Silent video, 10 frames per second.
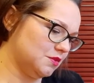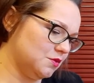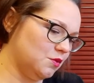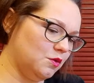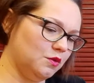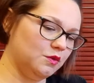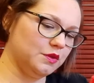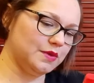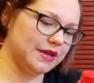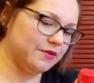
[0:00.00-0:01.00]
All
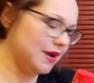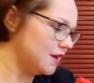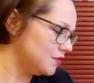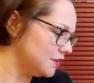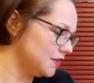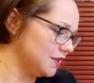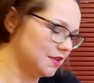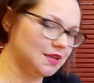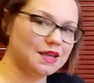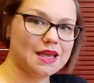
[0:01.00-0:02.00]
the way around
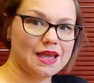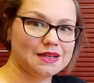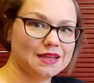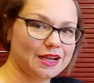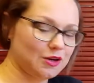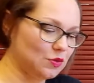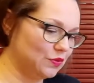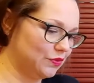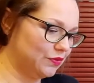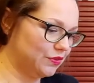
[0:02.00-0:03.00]
and cut it off.